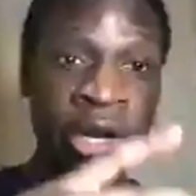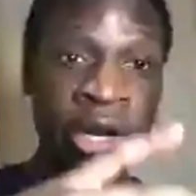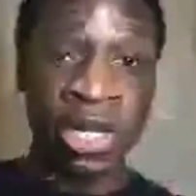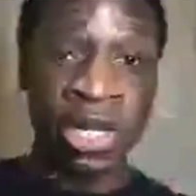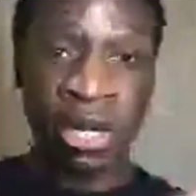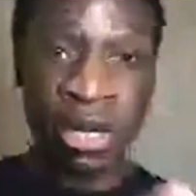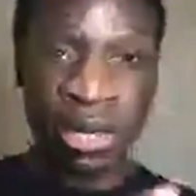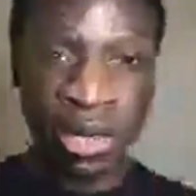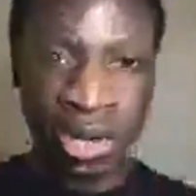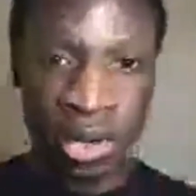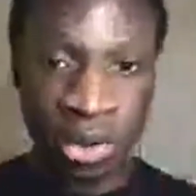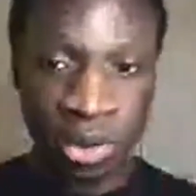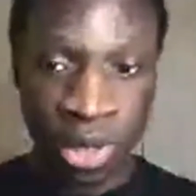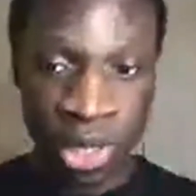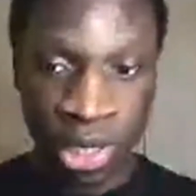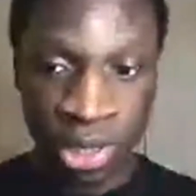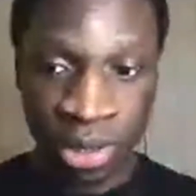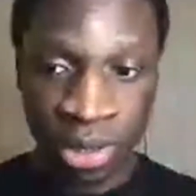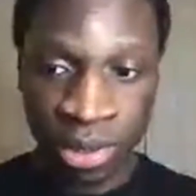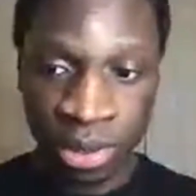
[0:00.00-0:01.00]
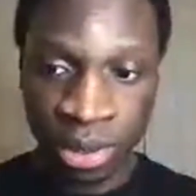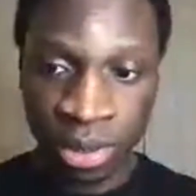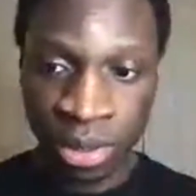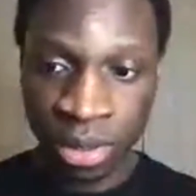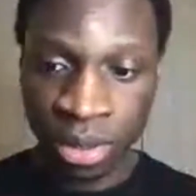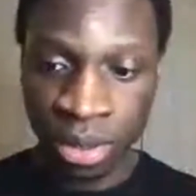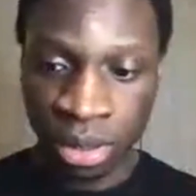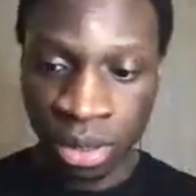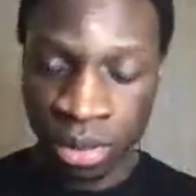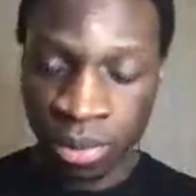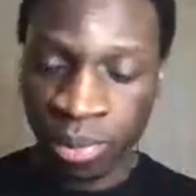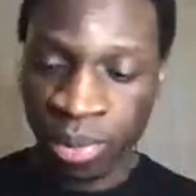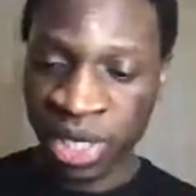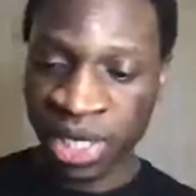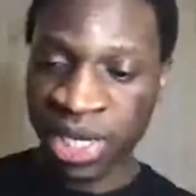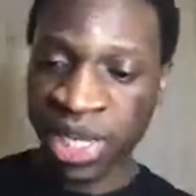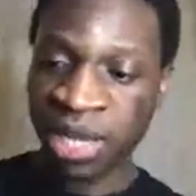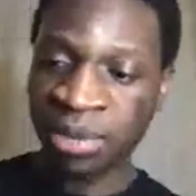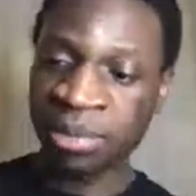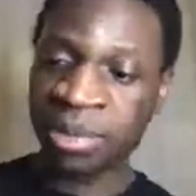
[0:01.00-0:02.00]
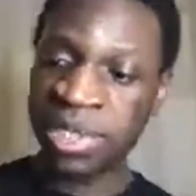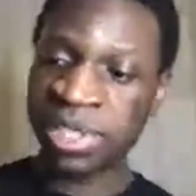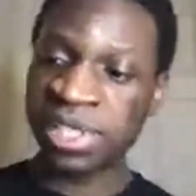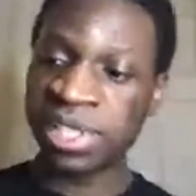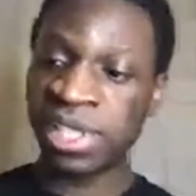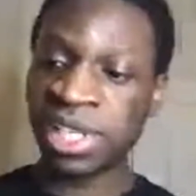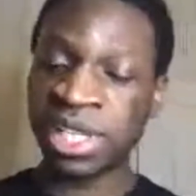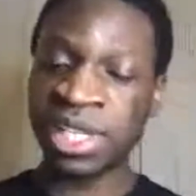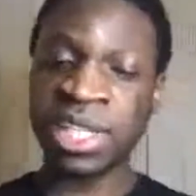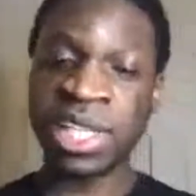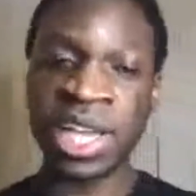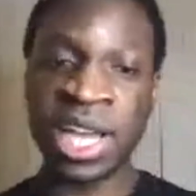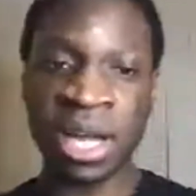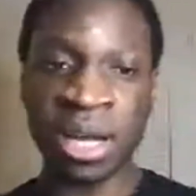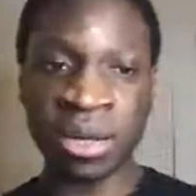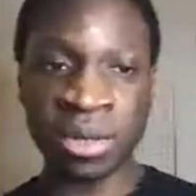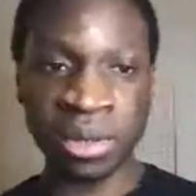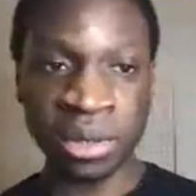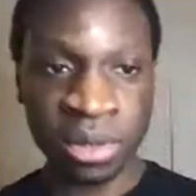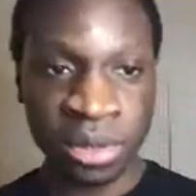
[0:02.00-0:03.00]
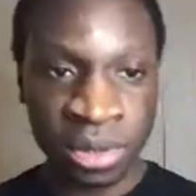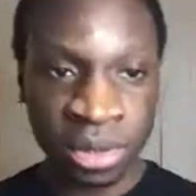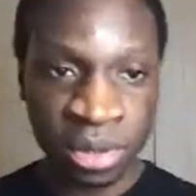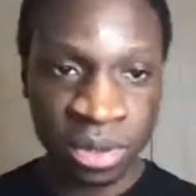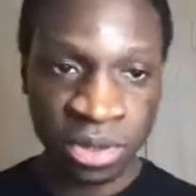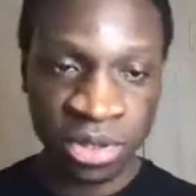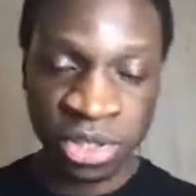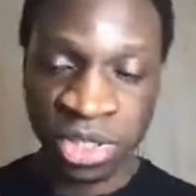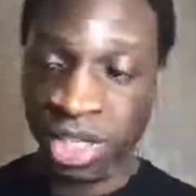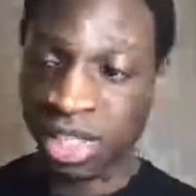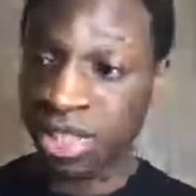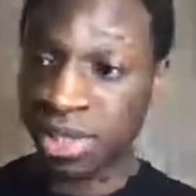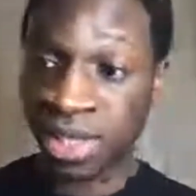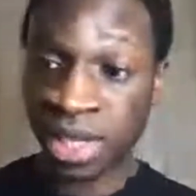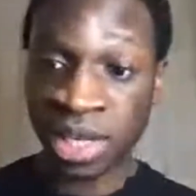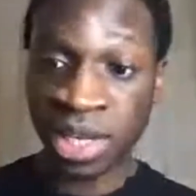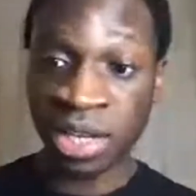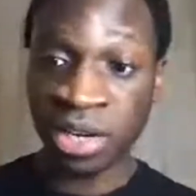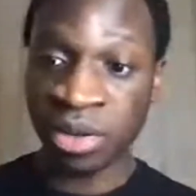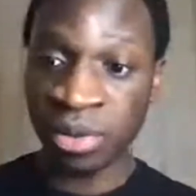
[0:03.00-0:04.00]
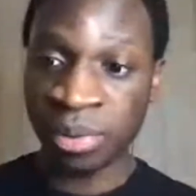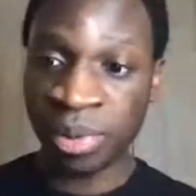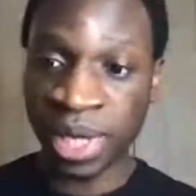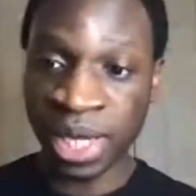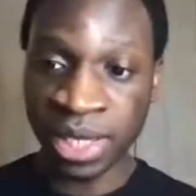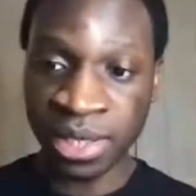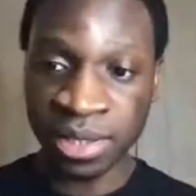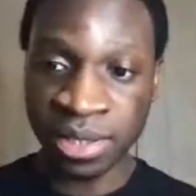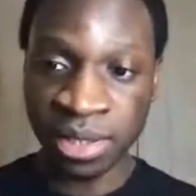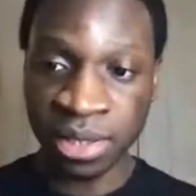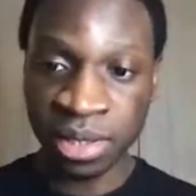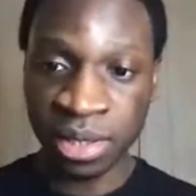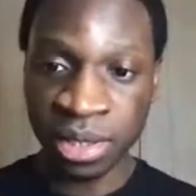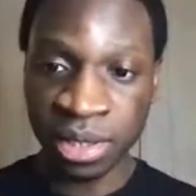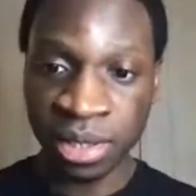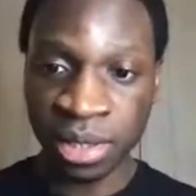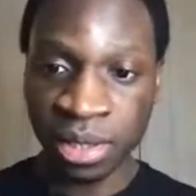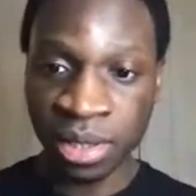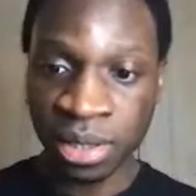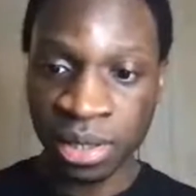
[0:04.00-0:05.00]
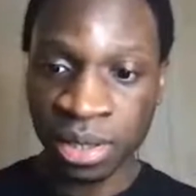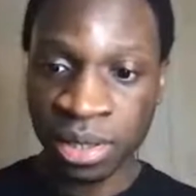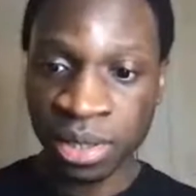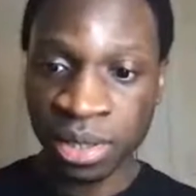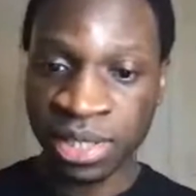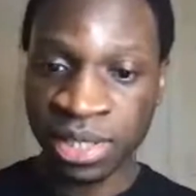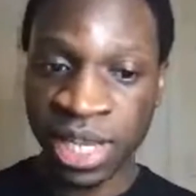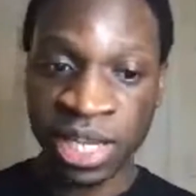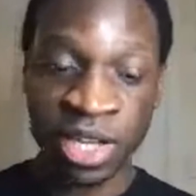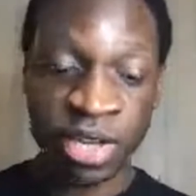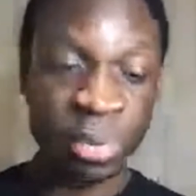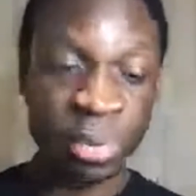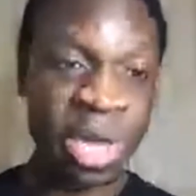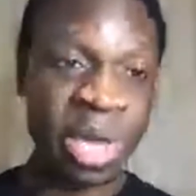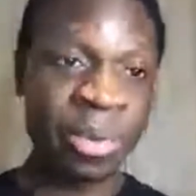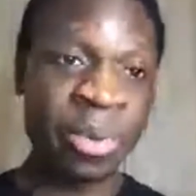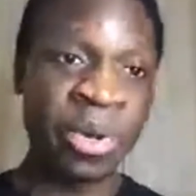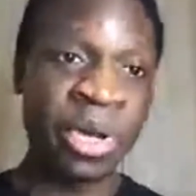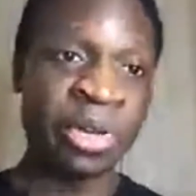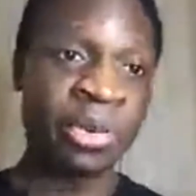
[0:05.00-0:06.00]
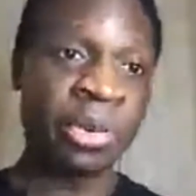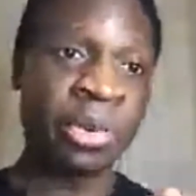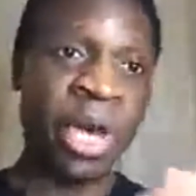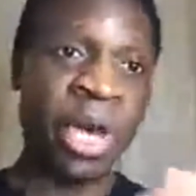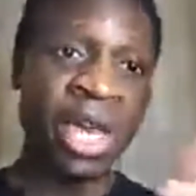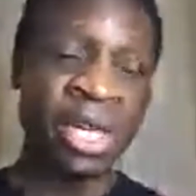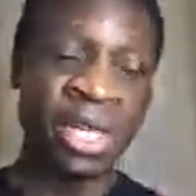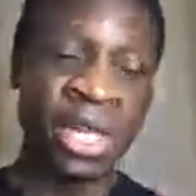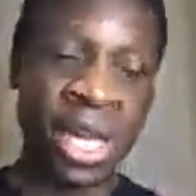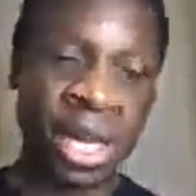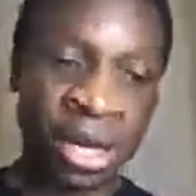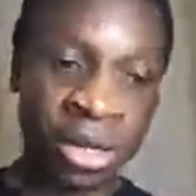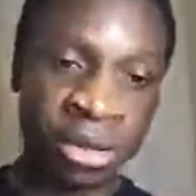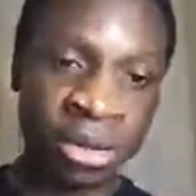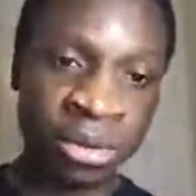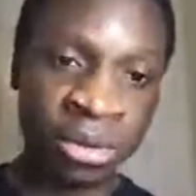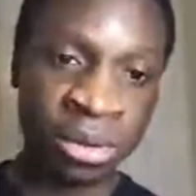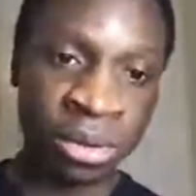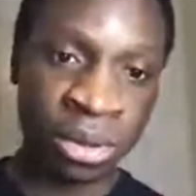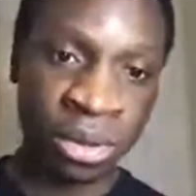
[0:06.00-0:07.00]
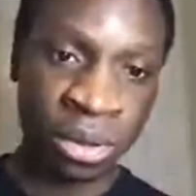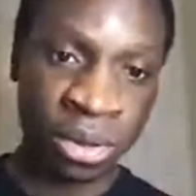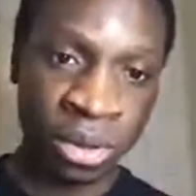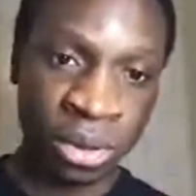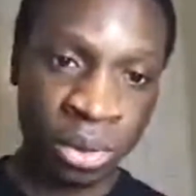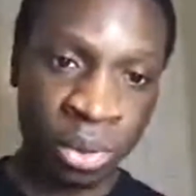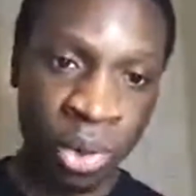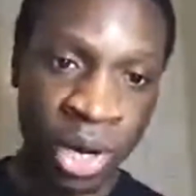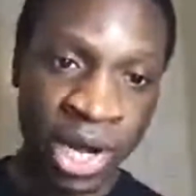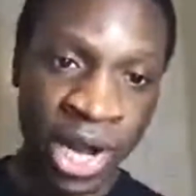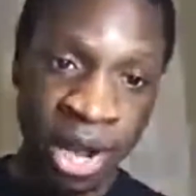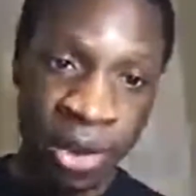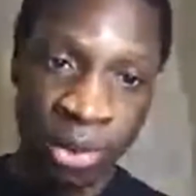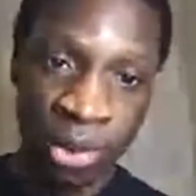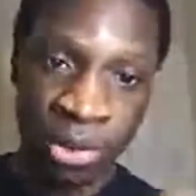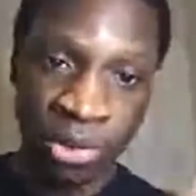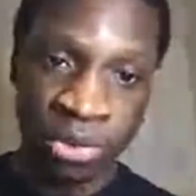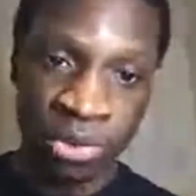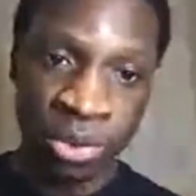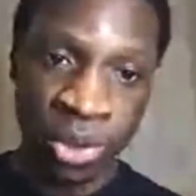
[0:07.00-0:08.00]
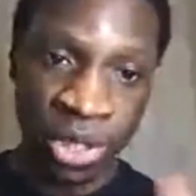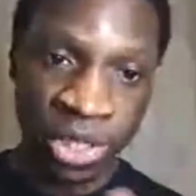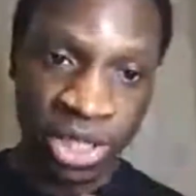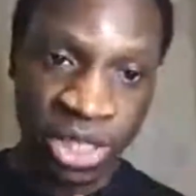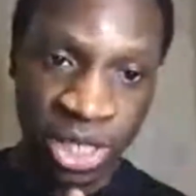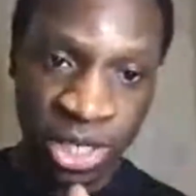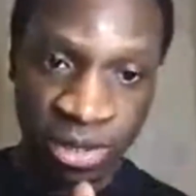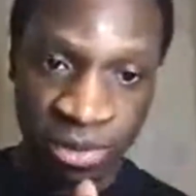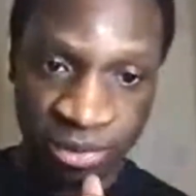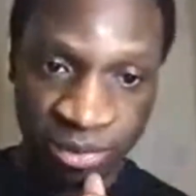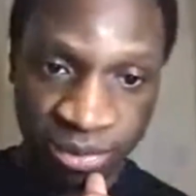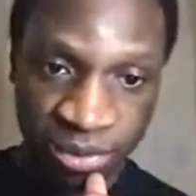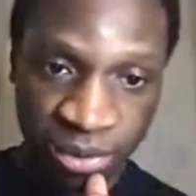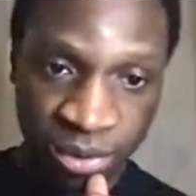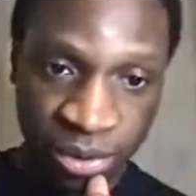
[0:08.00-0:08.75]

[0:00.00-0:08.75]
are going, but let me sit down just a little bit, take a paper and write down what I want to achieve.